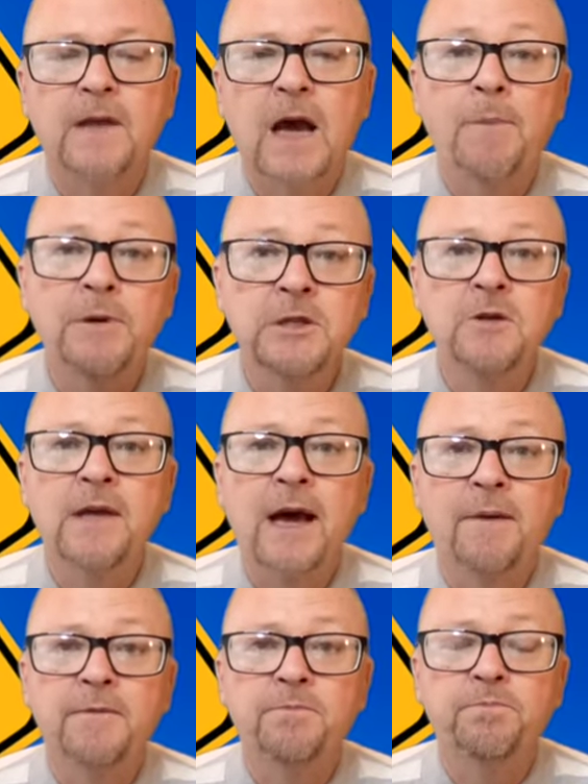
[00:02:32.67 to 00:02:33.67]
And we do
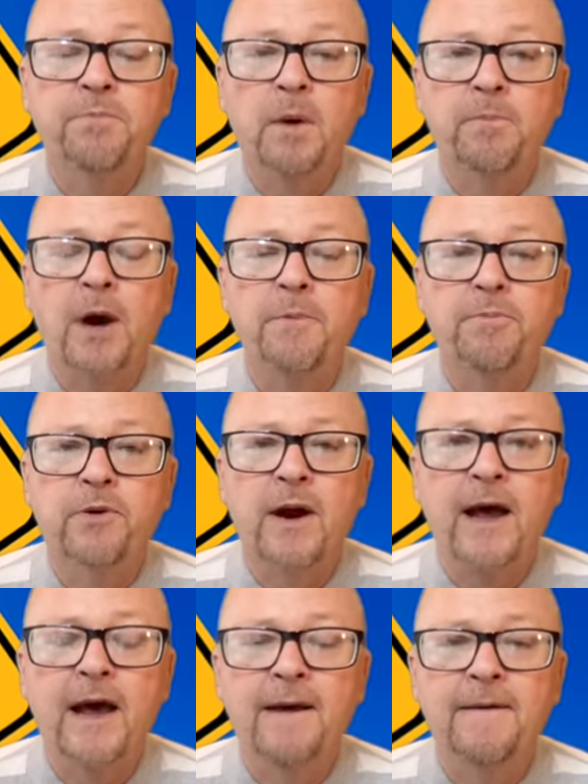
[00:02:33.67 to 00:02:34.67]
that by
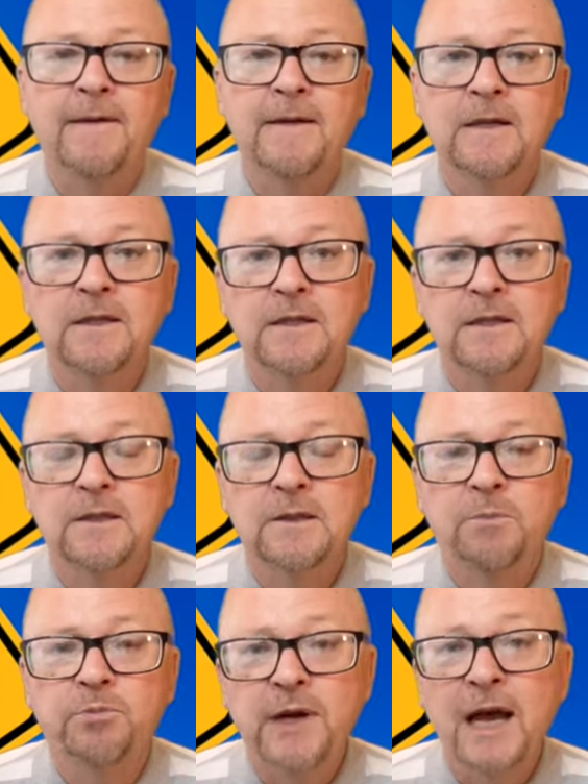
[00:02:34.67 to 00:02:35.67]
prayer.
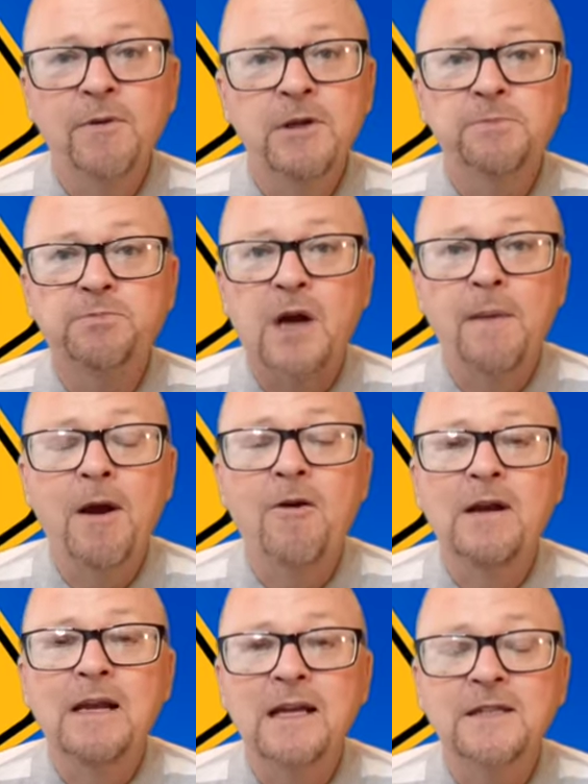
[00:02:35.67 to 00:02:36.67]
Prayer is
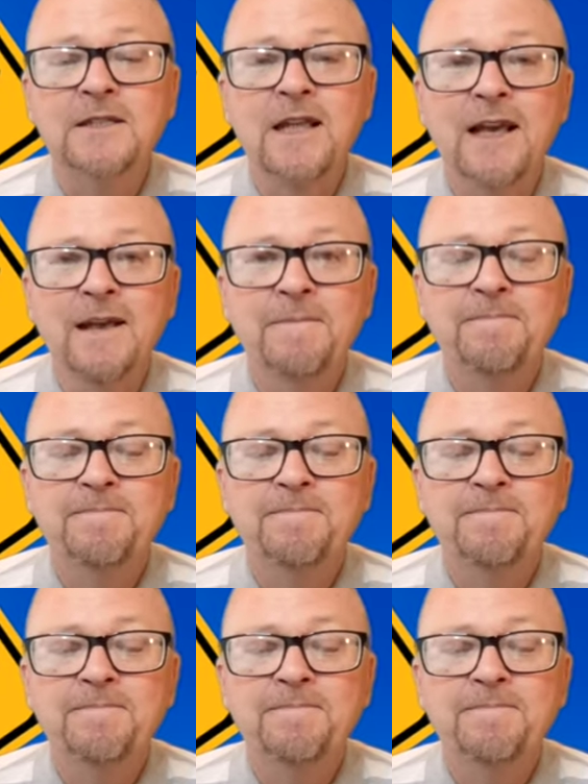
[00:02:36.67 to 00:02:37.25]
primarily listening.